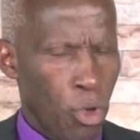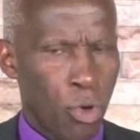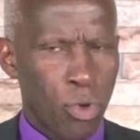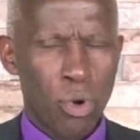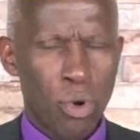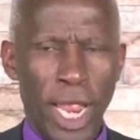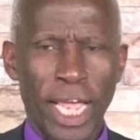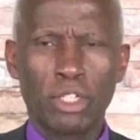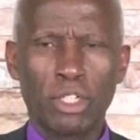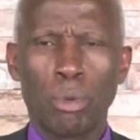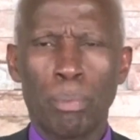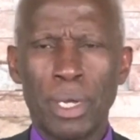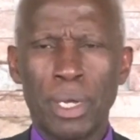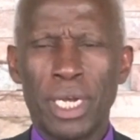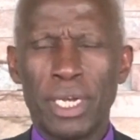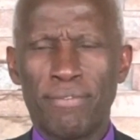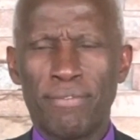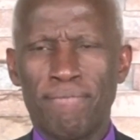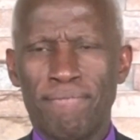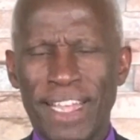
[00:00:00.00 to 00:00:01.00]
You like to be
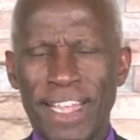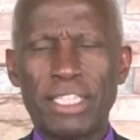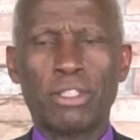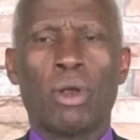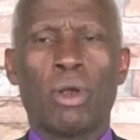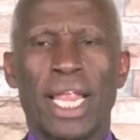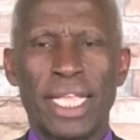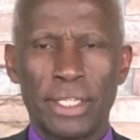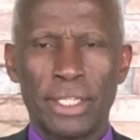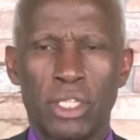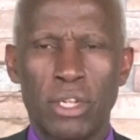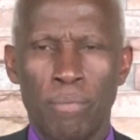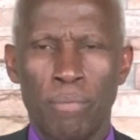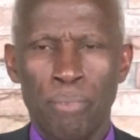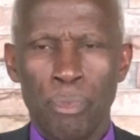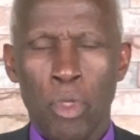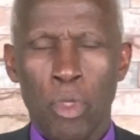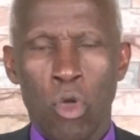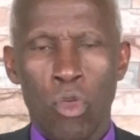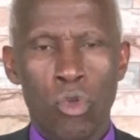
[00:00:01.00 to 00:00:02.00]
revitalized.
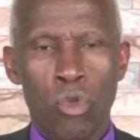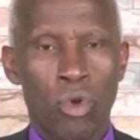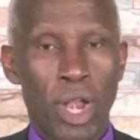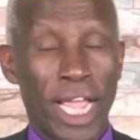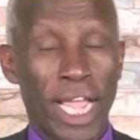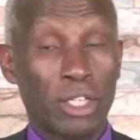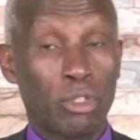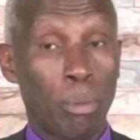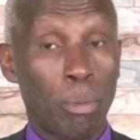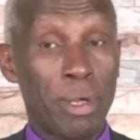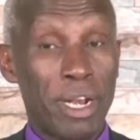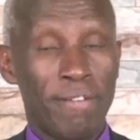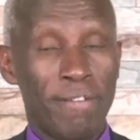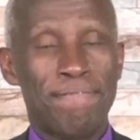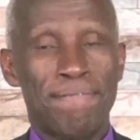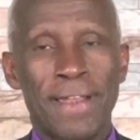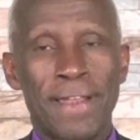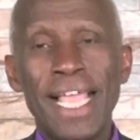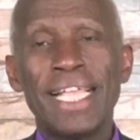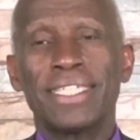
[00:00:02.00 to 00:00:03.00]
You like to be
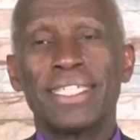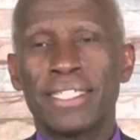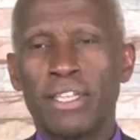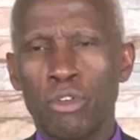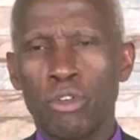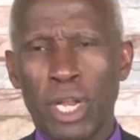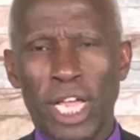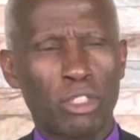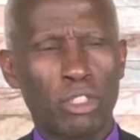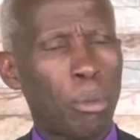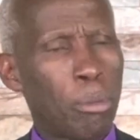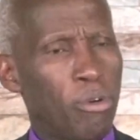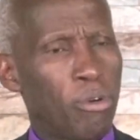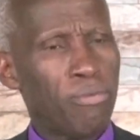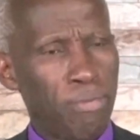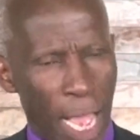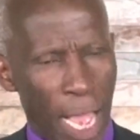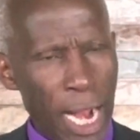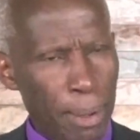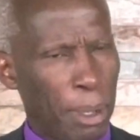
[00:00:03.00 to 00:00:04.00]
refreshed. You like to
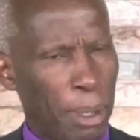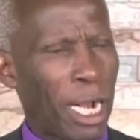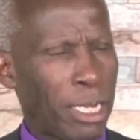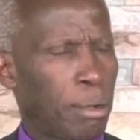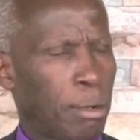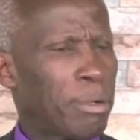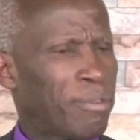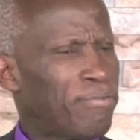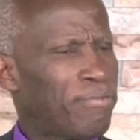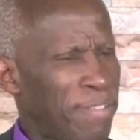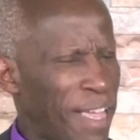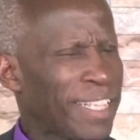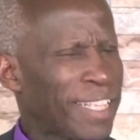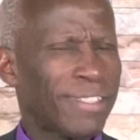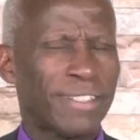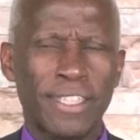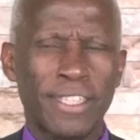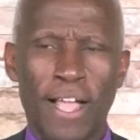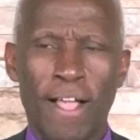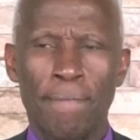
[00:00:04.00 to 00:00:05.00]
move a little bit
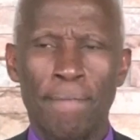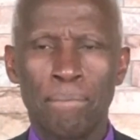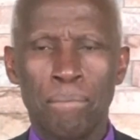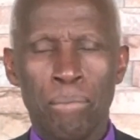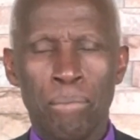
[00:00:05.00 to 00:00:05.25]
faster.